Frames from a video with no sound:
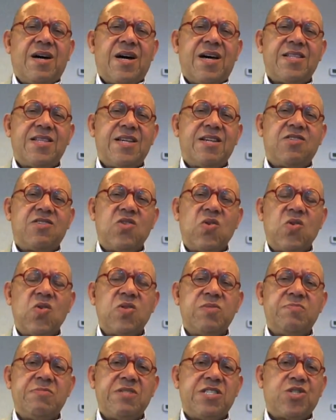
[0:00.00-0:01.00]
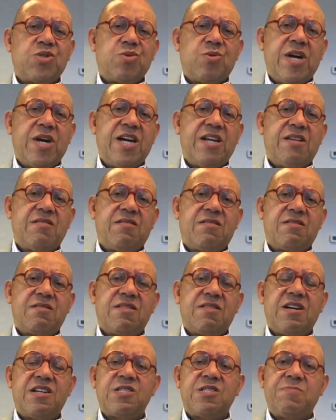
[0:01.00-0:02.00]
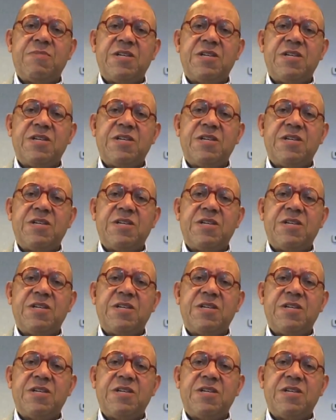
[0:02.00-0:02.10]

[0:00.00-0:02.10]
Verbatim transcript: I think, Goldman trader, there has